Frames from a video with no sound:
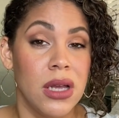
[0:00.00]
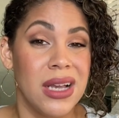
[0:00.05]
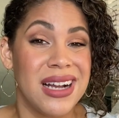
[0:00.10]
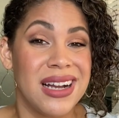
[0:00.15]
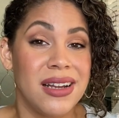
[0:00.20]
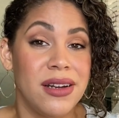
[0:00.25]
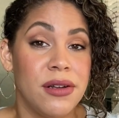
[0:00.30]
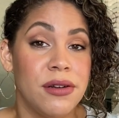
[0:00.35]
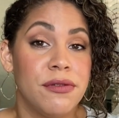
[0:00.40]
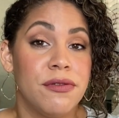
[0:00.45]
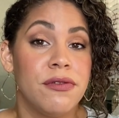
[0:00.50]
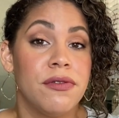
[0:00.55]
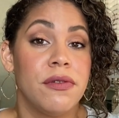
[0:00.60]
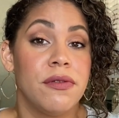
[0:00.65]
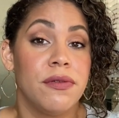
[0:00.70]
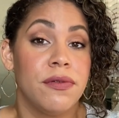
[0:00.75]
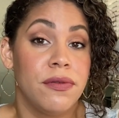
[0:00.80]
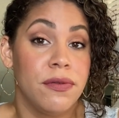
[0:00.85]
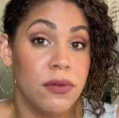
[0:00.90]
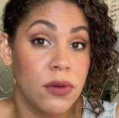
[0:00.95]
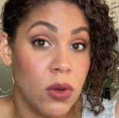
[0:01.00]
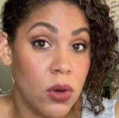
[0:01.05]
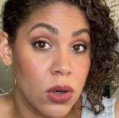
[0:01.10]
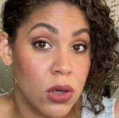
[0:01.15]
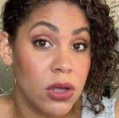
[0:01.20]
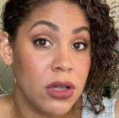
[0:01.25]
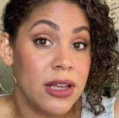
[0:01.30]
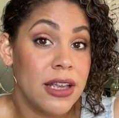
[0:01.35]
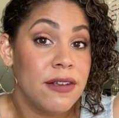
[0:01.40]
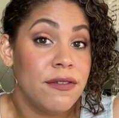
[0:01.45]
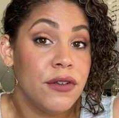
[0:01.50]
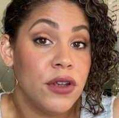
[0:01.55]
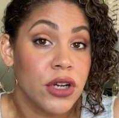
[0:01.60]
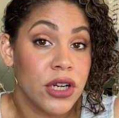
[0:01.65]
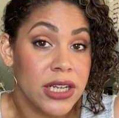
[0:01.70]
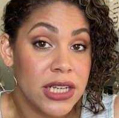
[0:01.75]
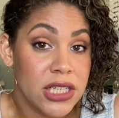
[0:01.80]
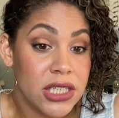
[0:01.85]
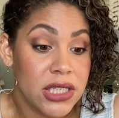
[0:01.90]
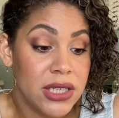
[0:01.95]
kind of floral if you're
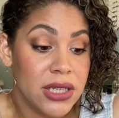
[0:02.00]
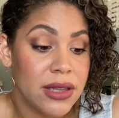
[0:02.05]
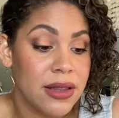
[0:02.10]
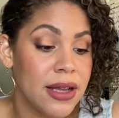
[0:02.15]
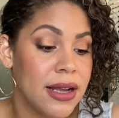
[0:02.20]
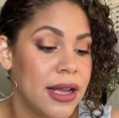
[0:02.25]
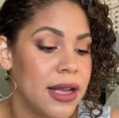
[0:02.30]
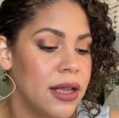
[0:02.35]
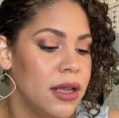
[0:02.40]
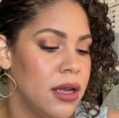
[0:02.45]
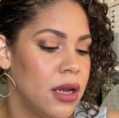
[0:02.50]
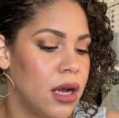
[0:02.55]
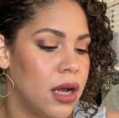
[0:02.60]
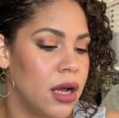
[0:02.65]
into that.